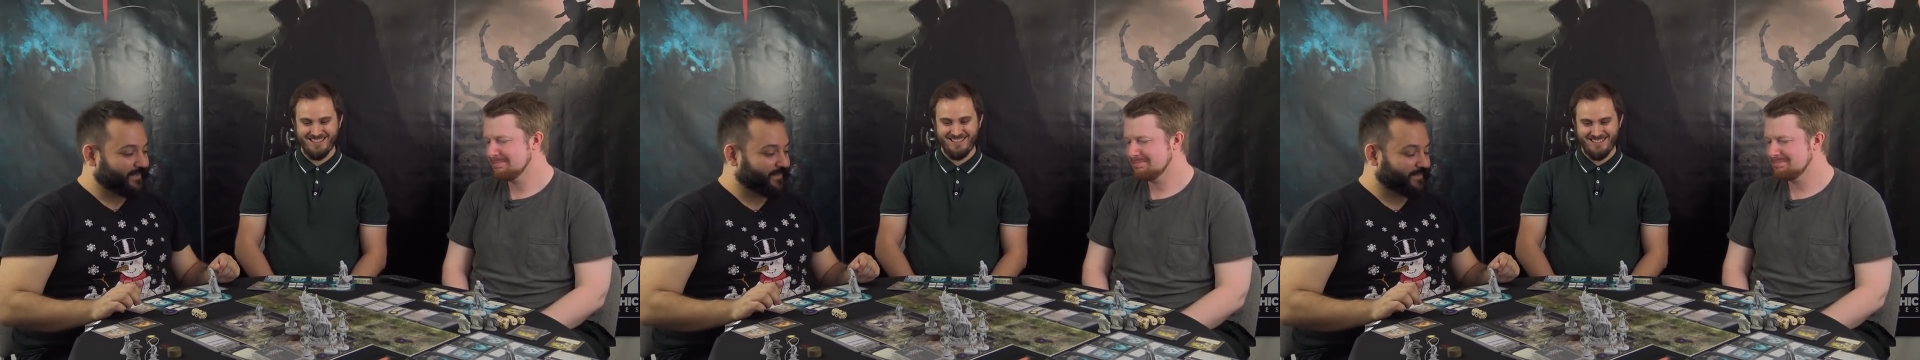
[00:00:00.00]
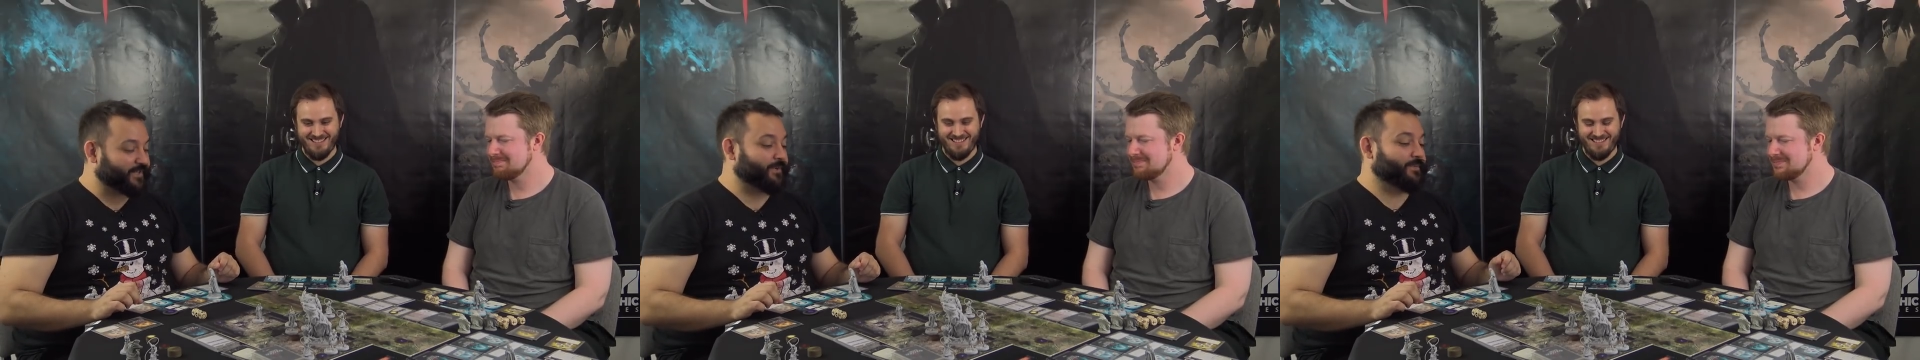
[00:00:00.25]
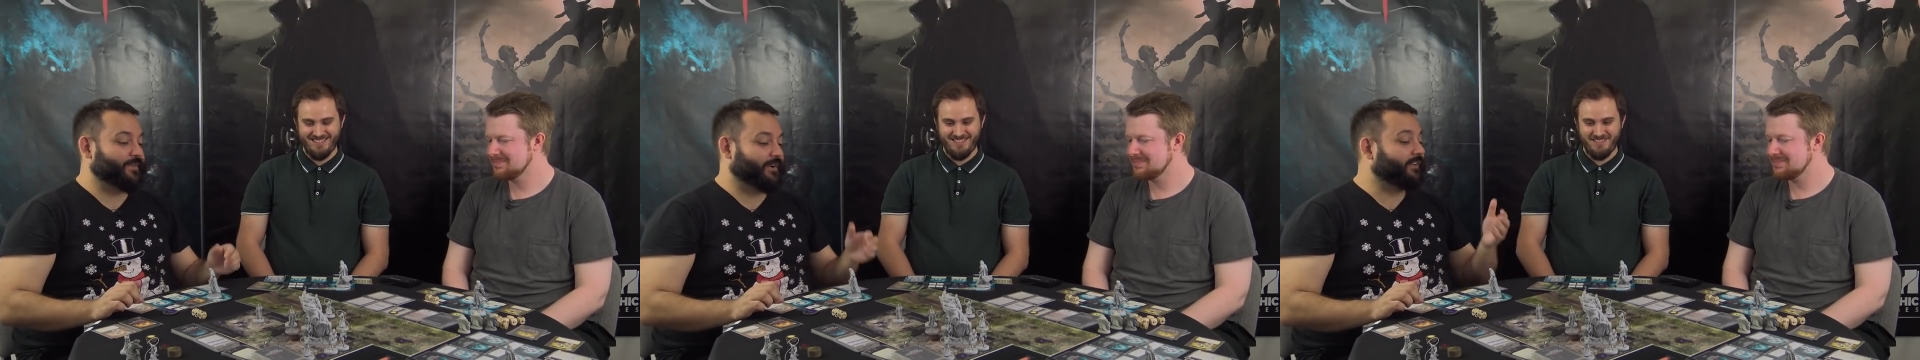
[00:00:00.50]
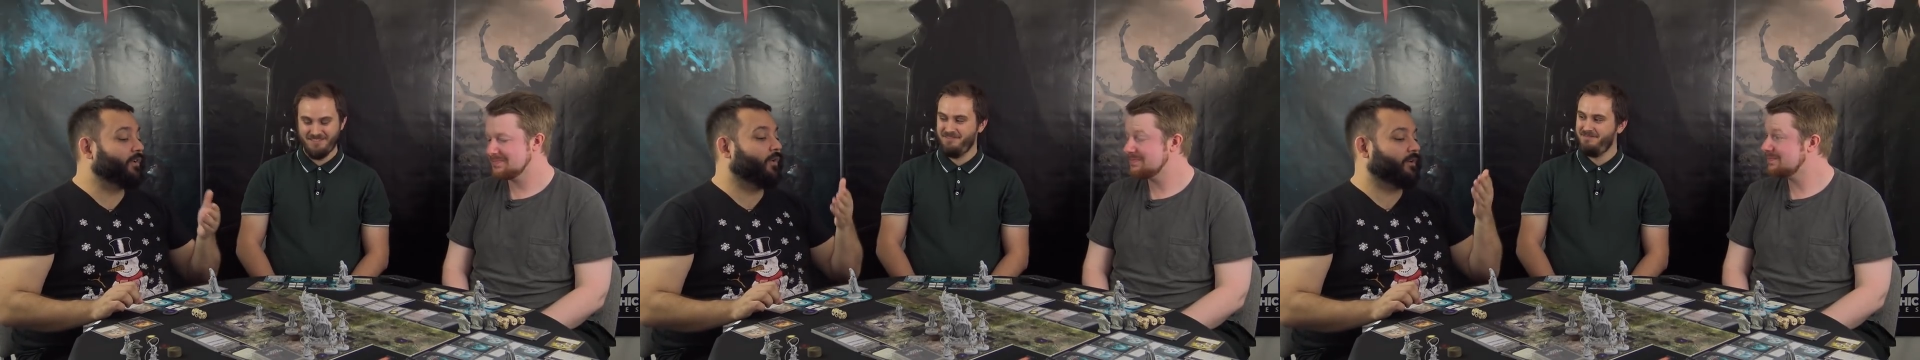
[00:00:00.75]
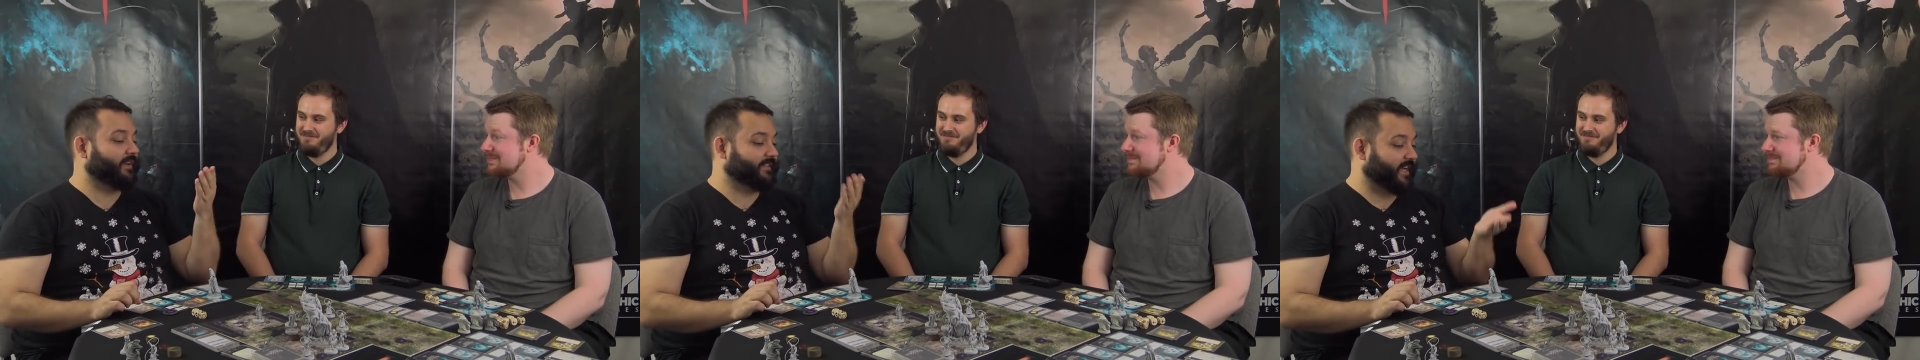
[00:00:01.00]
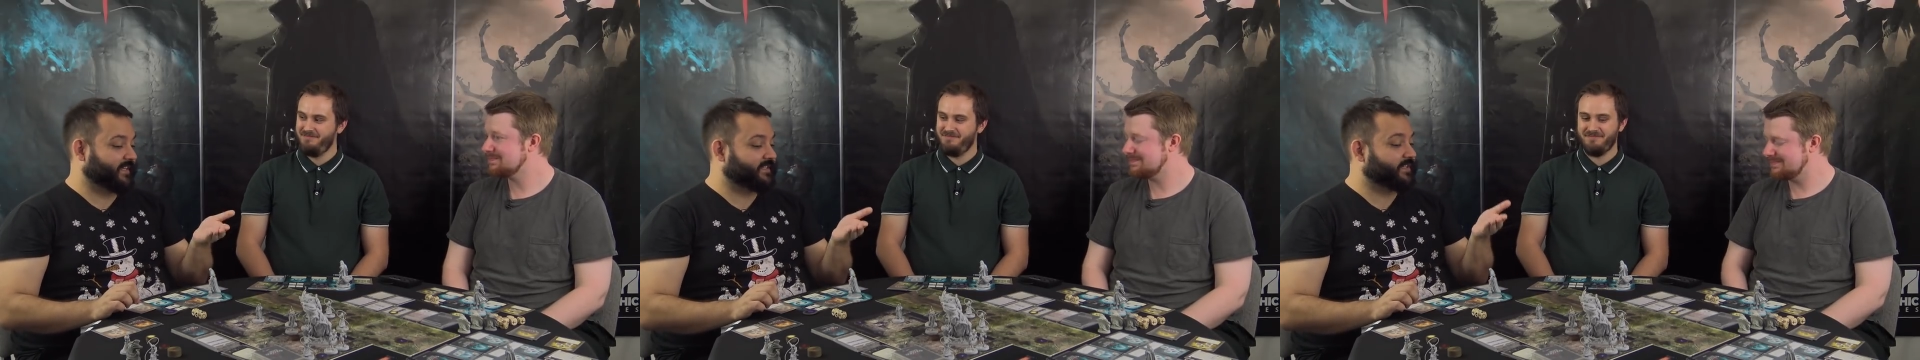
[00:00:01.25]
Speaker 1: so the red horror
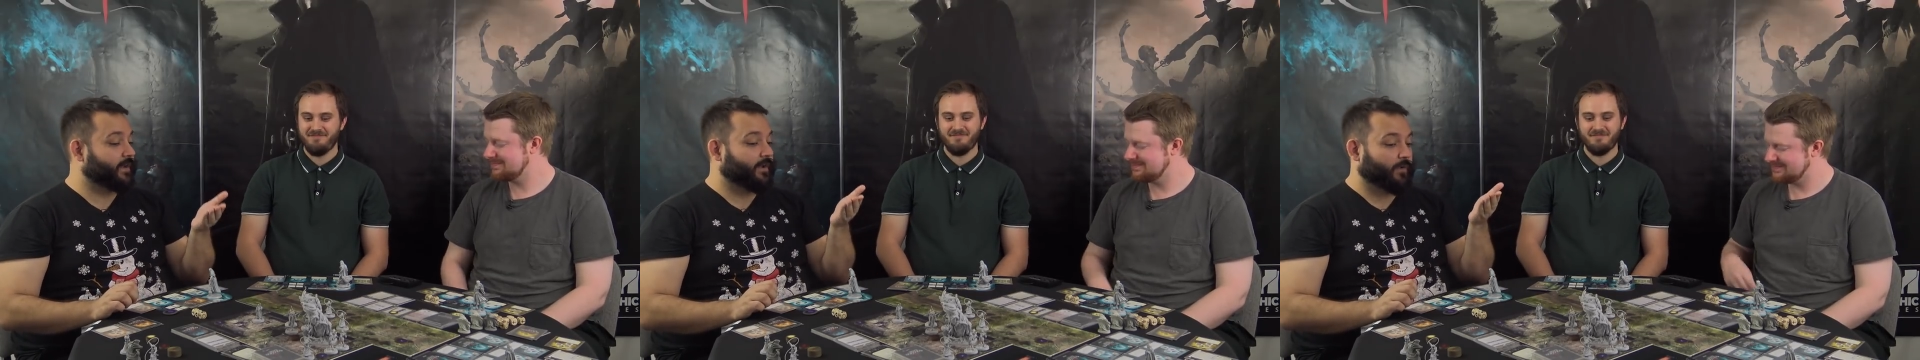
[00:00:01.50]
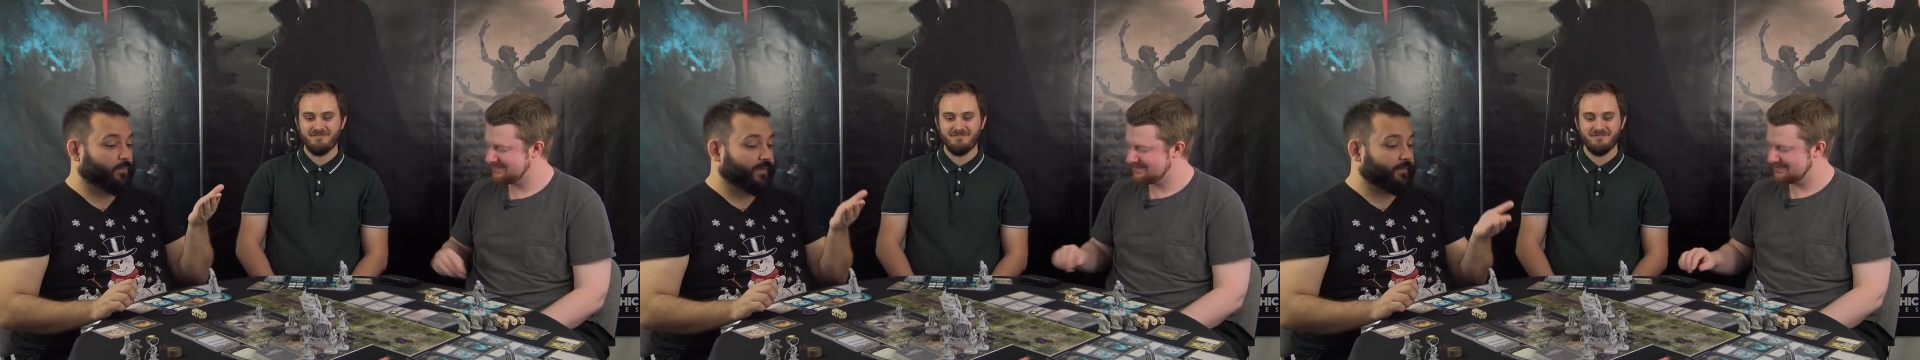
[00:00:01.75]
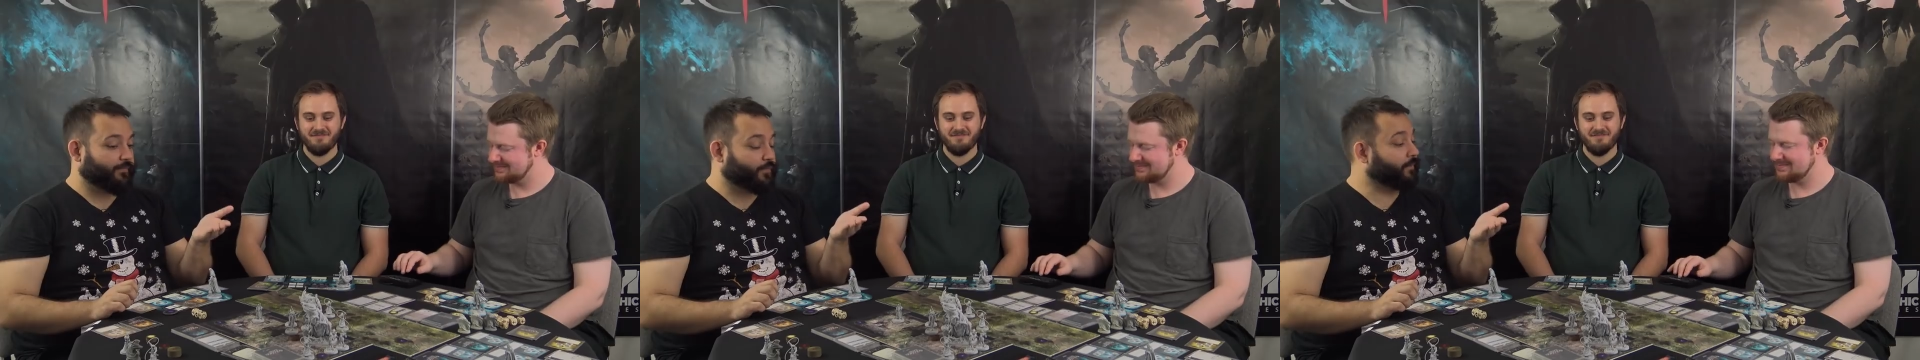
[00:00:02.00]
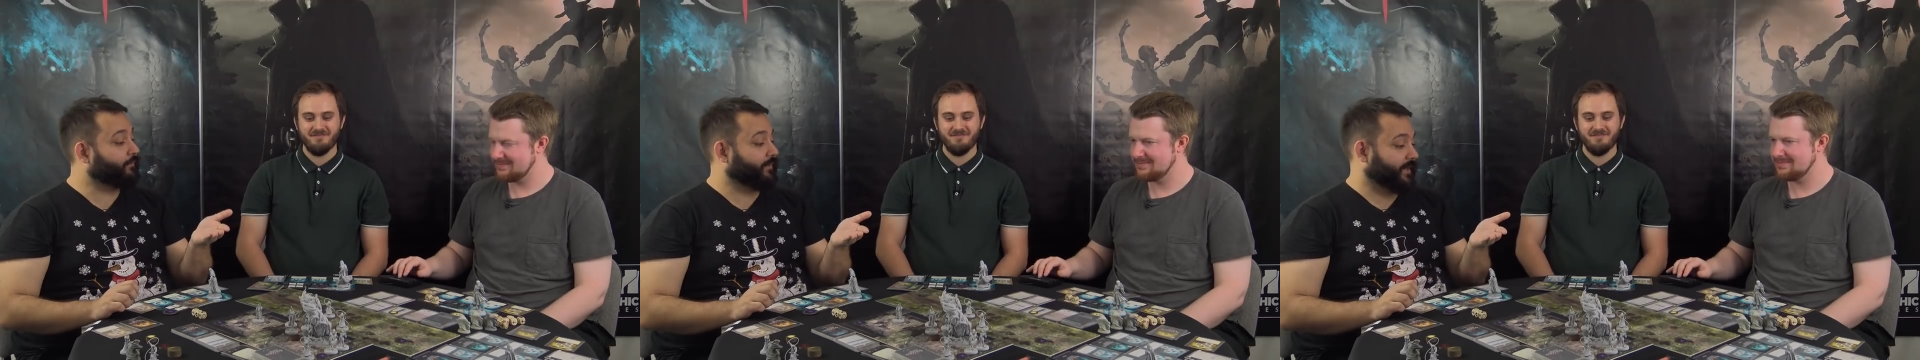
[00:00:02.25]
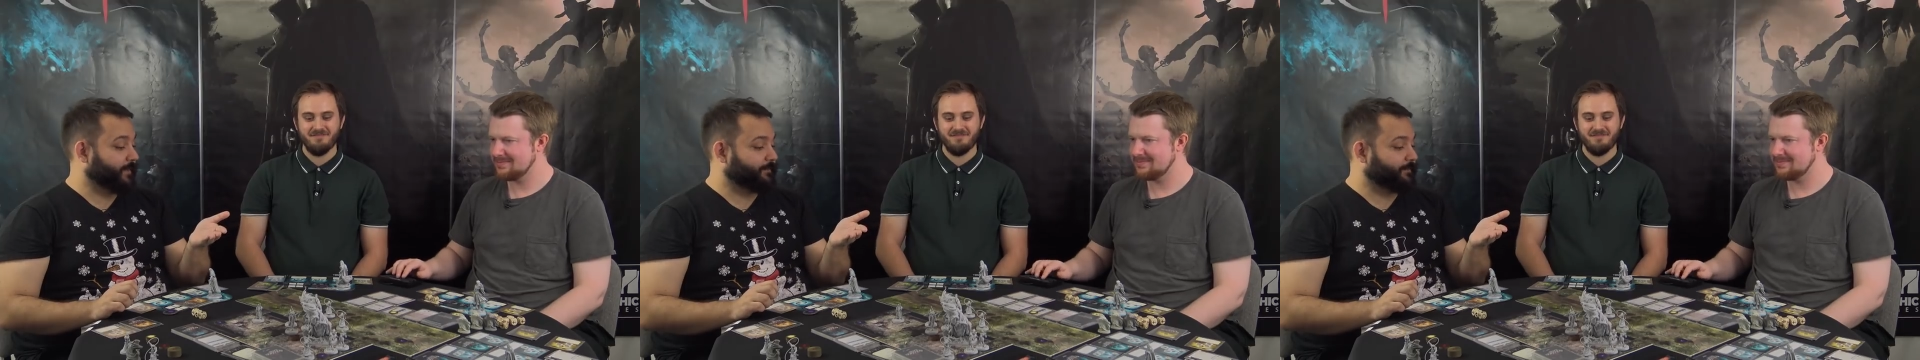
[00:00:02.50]
attacks for three.